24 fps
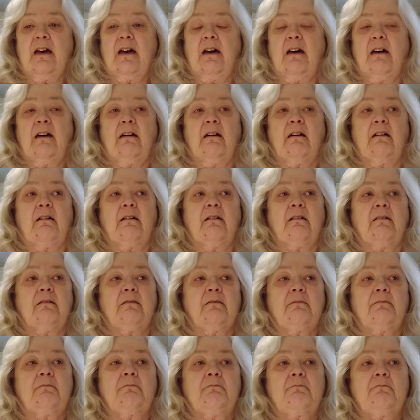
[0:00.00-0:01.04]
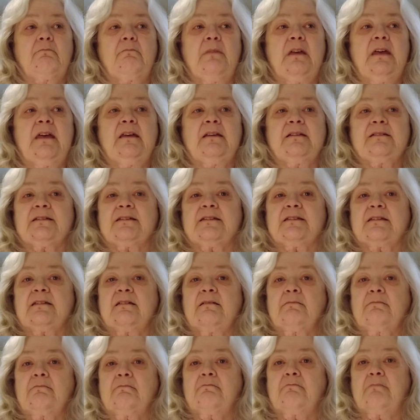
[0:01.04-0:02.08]
uh, mix
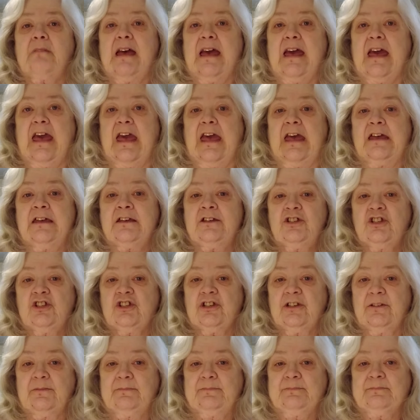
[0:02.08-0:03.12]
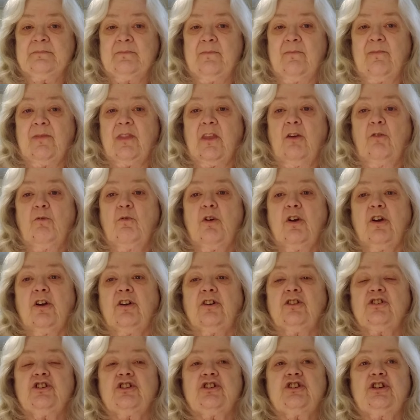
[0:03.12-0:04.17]
mash,
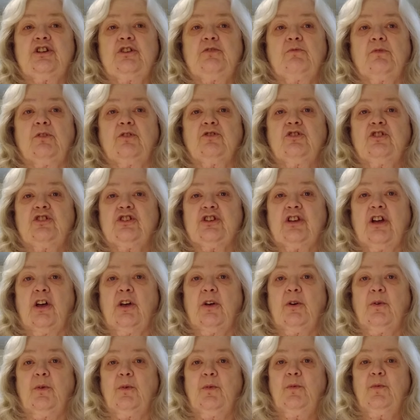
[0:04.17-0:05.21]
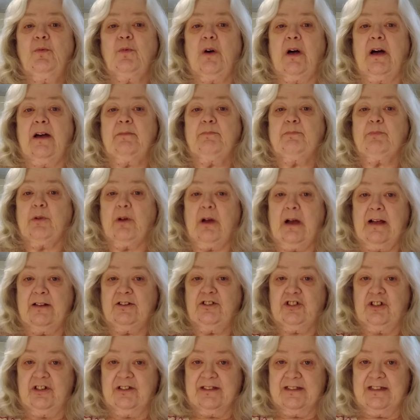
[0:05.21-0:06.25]
where she will show what
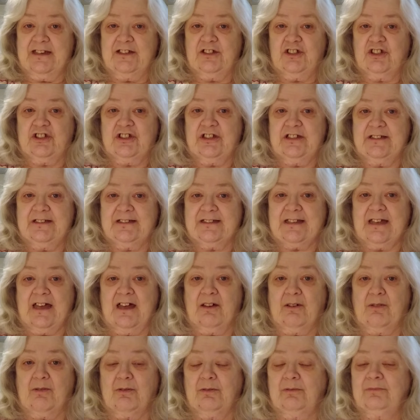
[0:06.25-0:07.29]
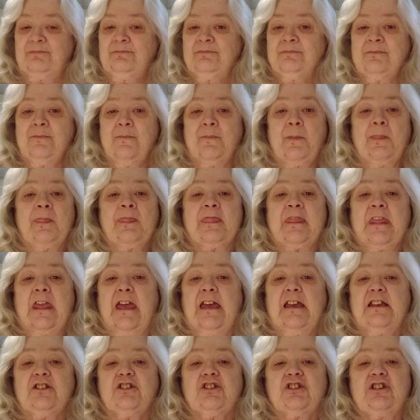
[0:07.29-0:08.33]
project that she's on.
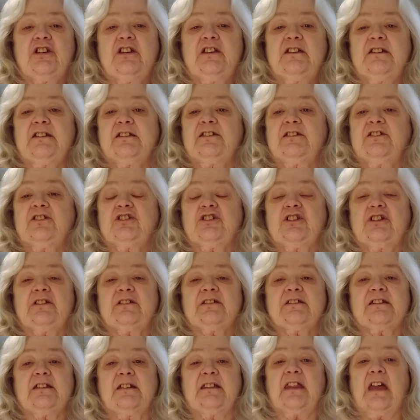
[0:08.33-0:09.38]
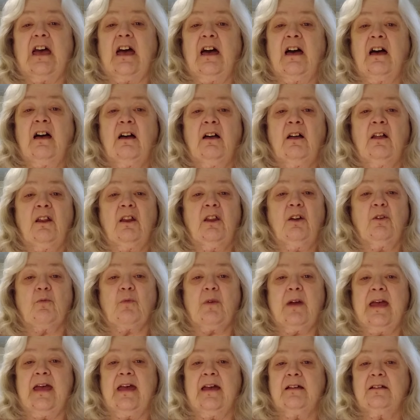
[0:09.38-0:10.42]
She is just an all
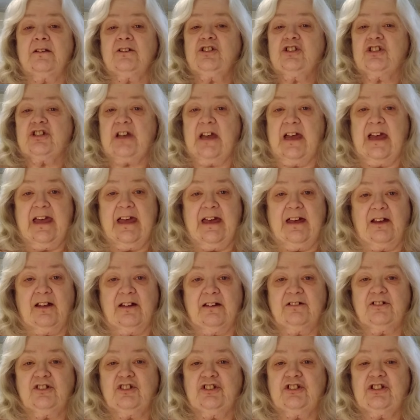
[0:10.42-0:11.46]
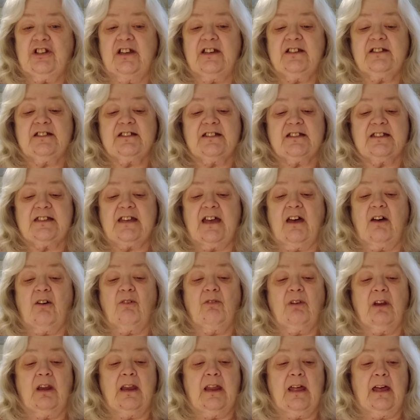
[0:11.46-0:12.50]
around child, just so
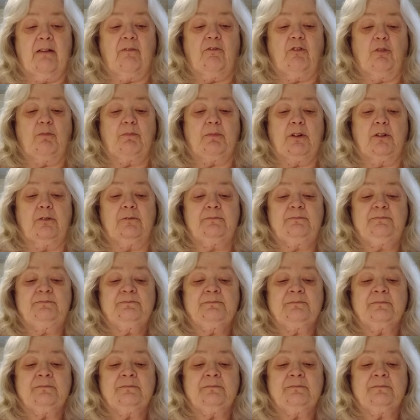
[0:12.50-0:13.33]
lovable.